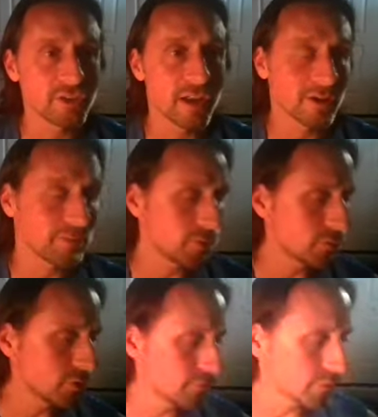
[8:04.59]
Now, if you
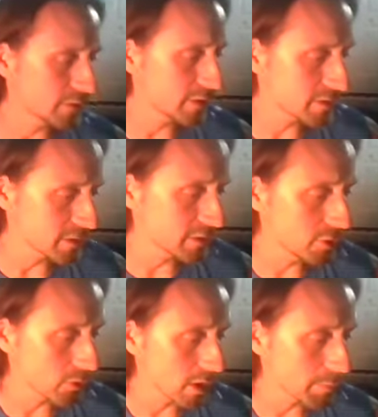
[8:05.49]
do feel this in
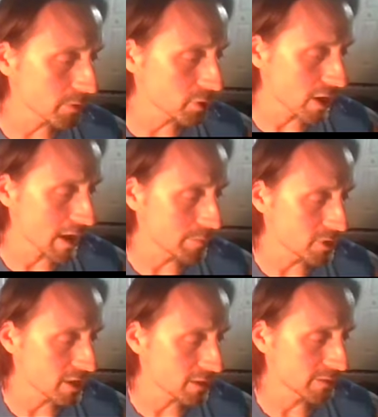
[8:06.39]
your upper trap,
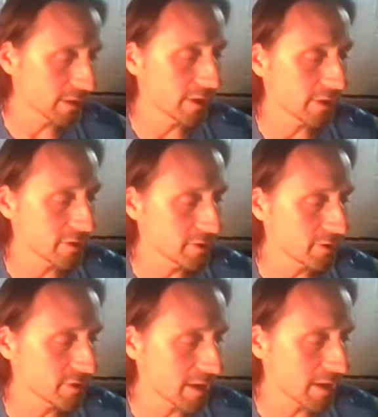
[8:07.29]
Jen, there's your
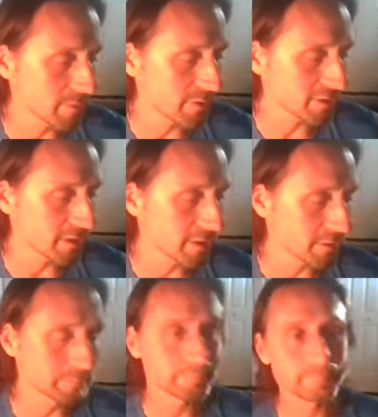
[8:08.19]
timer right there.
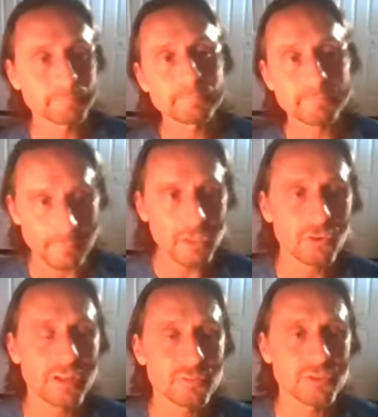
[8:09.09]

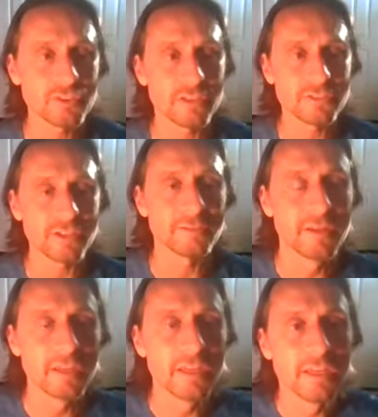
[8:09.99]
Let's switch to the other side.
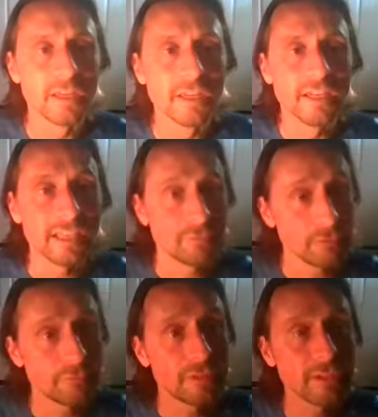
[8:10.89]
If you
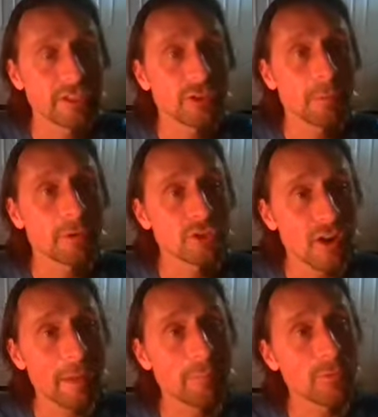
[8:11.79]
feel it in your upper
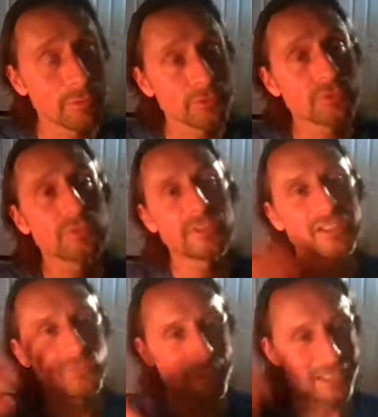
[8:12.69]
trap, well, those are
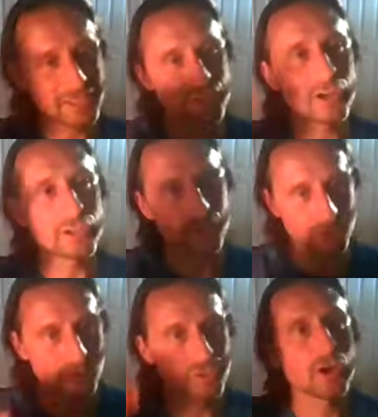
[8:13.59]
things we can start
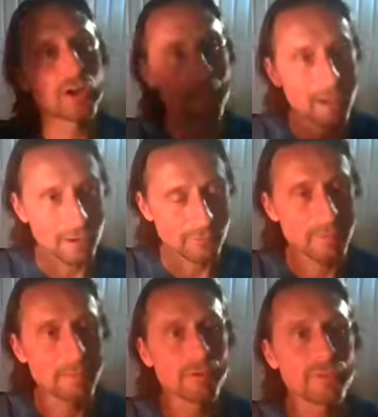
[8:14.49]
to talk about.
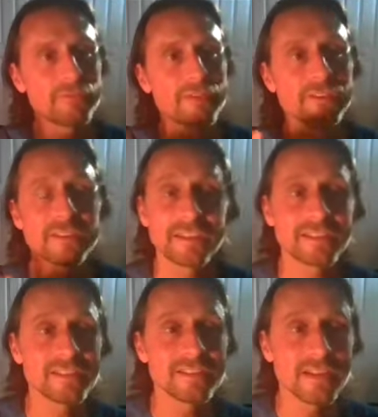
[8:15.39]
Remember, this
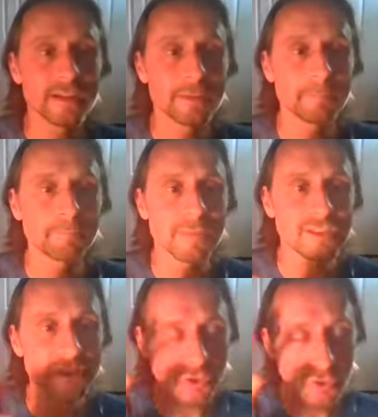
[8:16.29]
is
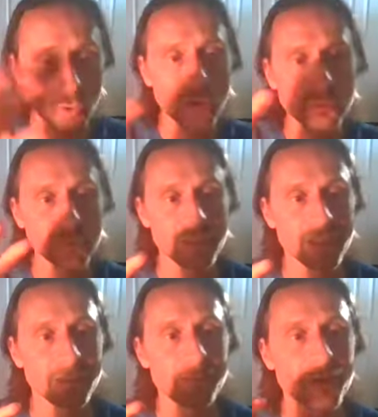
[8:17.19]
our core
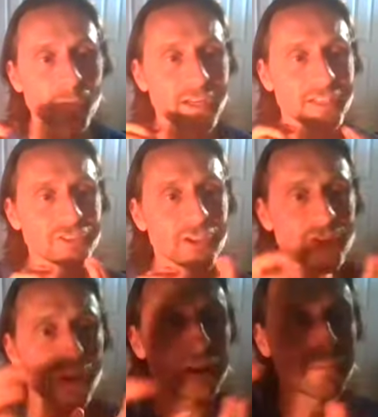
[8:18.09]
routine, but we're going to start
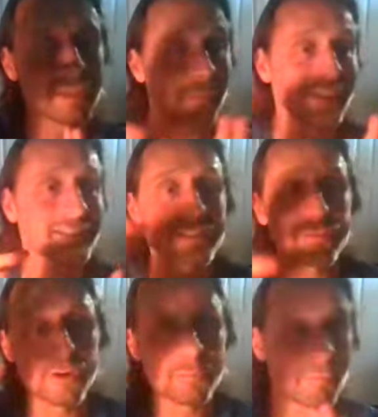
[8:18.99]
talking about the basics
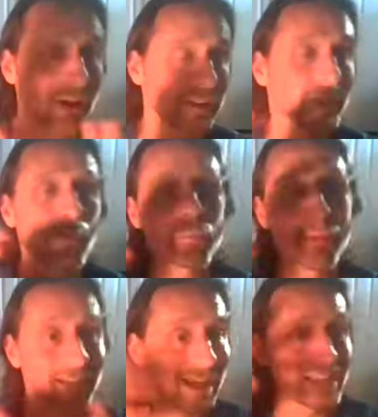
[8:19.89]
of upper body and lower
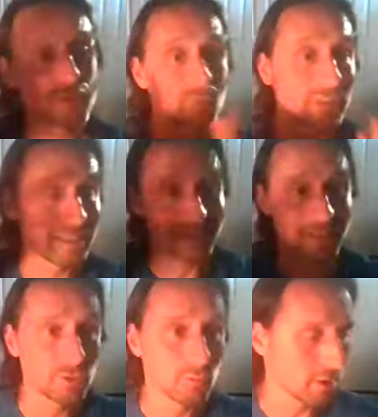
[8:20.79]
body as we
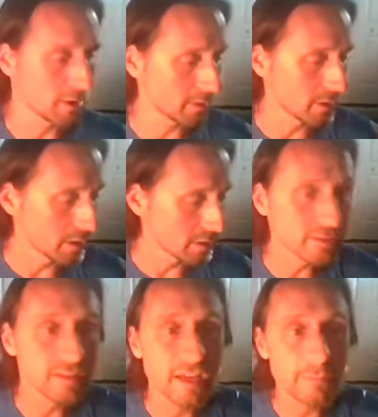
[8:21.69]
continue on.
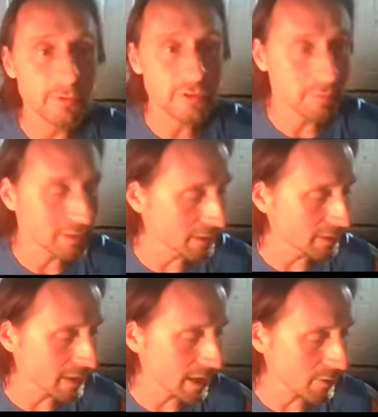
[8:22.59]
Timer is beginning
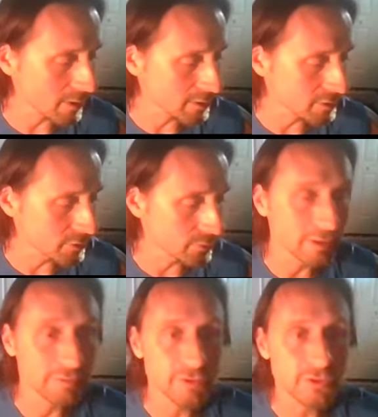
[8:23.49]
now as you
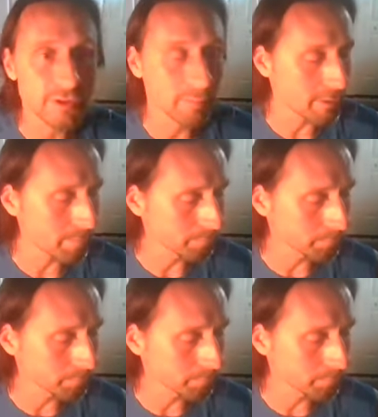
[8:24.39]
lift your hip up.